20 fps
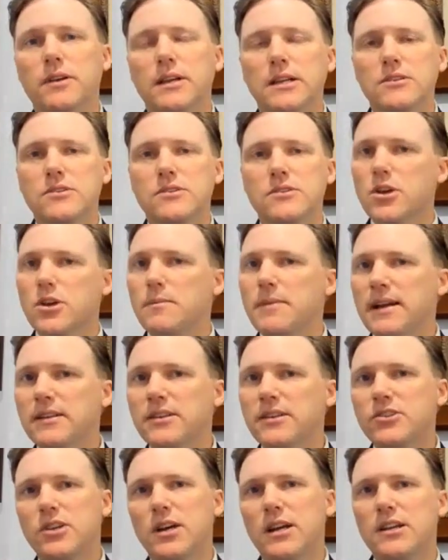So let's go back to
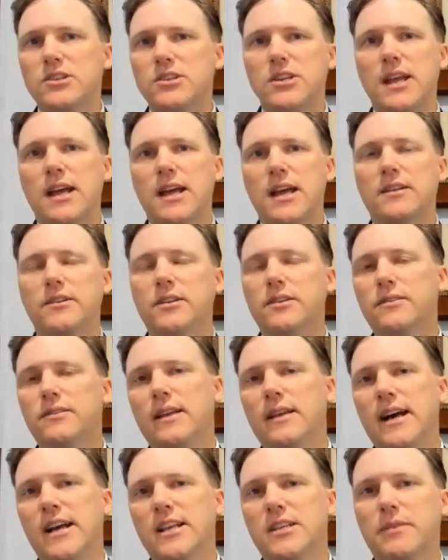John and Jan. Another
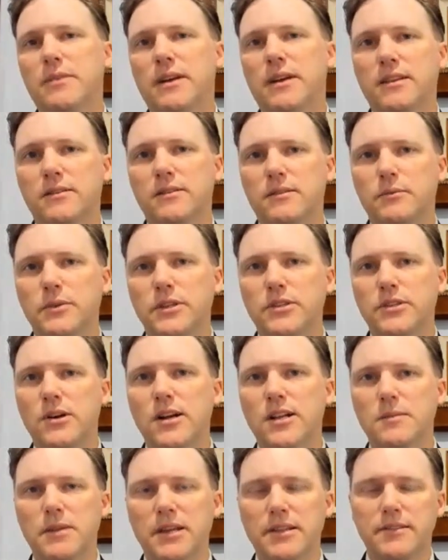aspect, and we
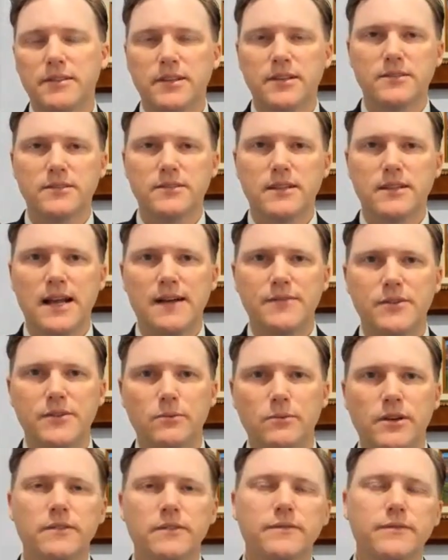talked about this after
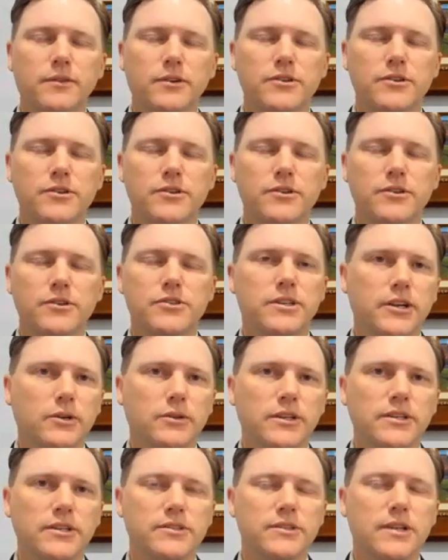running the first
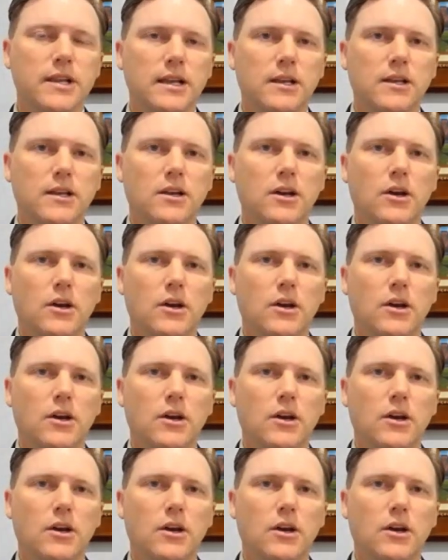scenario, is,